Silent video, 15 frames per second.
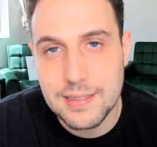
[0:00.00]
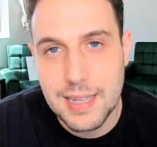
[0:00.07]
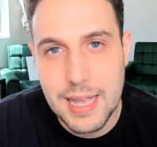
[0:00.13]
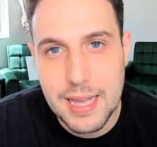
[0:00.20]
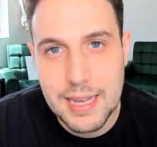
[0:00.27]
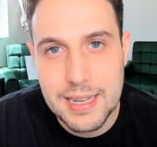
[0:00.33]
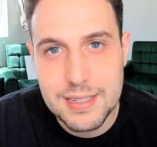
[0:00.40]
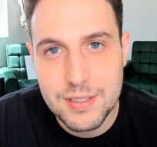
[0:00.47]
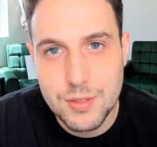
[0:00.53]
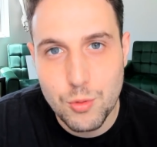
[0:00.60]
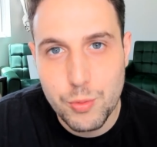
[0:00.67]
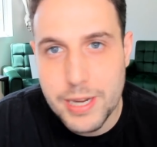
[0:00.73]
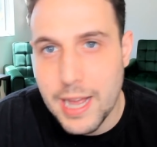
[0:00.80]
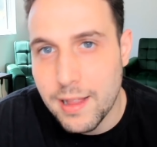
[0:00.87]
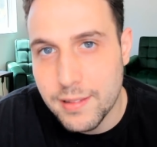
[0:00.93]
And
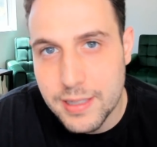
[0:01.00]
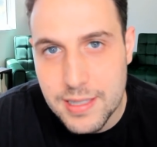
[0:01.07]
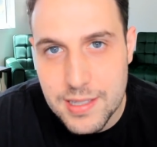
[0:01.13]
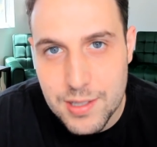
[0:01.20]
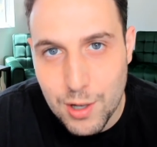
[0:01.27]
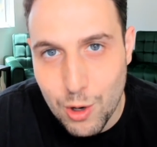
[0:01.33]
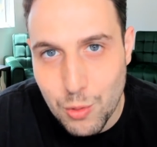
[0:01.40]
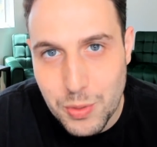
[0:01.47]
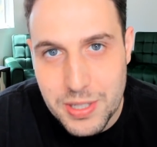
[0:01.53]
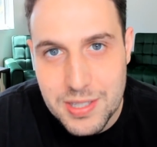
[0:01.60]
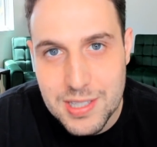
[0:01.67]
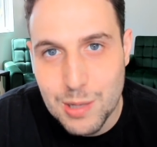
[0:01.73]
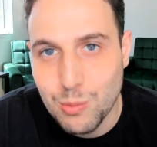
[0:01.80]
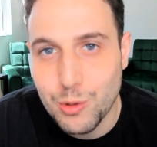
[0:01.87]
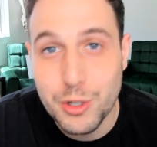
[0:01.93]
reality is always
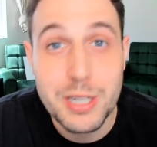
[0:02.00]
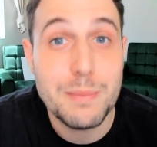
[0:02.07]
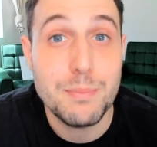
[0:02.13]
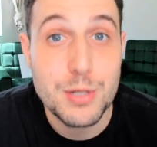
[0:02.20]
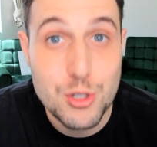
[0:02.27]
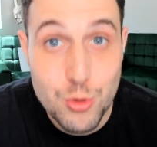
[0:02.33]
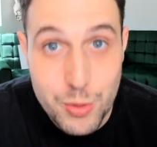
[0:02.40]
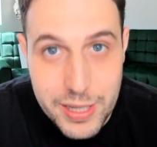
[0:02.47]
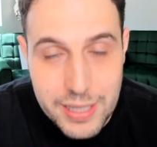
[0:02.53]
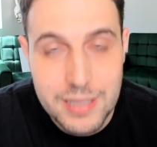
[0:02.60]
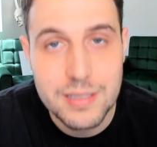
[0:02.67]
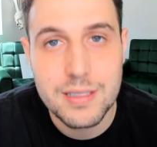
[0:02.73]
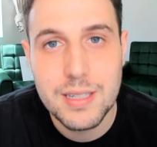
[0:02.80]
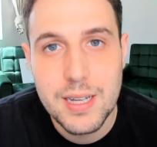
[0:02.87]
somewhere in between.